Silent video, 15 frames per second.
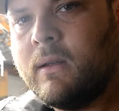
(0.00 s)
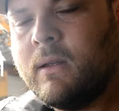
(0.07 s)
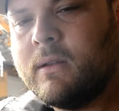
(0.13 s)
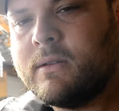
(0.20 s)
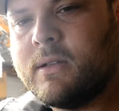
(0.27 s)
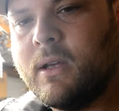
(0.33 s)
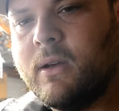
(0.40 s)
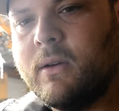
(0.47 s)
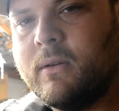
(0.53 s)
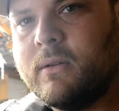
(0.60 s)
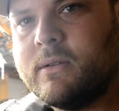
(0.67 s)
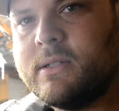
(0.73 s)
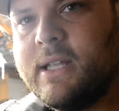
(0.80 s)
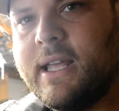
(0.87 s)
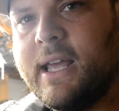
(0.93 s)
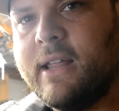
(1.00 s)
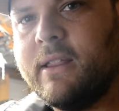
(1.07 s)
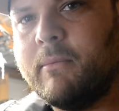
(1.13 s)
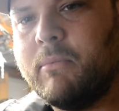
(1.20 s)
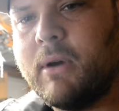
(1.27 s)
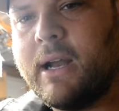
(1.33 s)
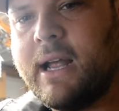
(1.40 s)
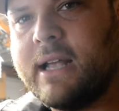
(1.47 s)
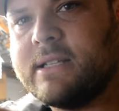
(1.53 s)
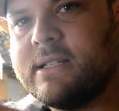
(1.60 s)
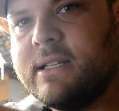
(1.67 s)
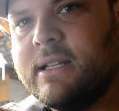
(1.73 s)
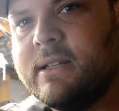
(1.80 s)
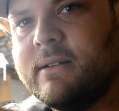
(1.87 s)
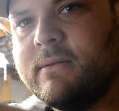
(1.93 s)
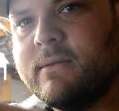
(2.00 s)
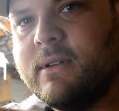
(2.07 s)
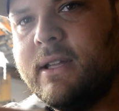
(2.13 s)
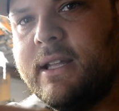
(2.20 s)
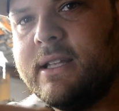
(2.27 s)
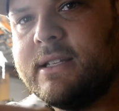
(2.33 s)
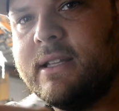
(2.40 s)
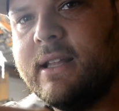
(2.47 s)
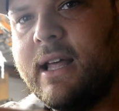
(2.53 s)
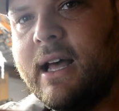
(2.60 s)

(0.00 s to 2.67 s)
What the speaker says: so see how the brass really isn't that